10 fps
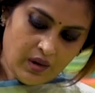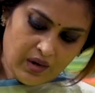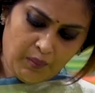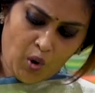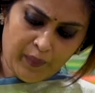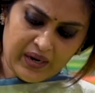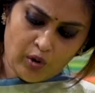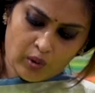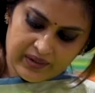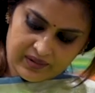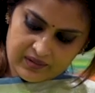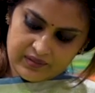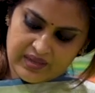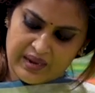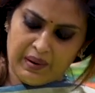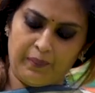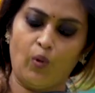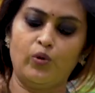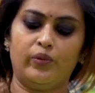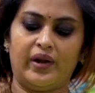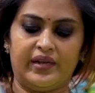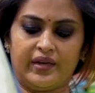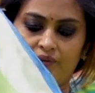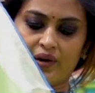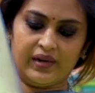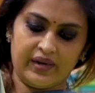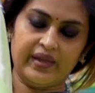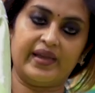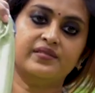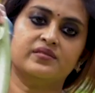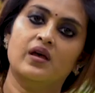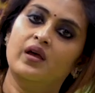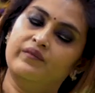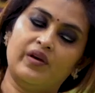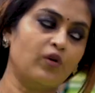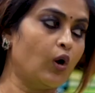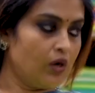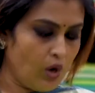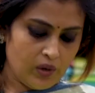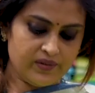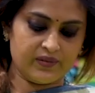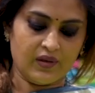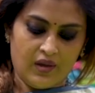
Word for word: And a mom and daughter same ah podnu nenikiravangalukku yes, we have got lots.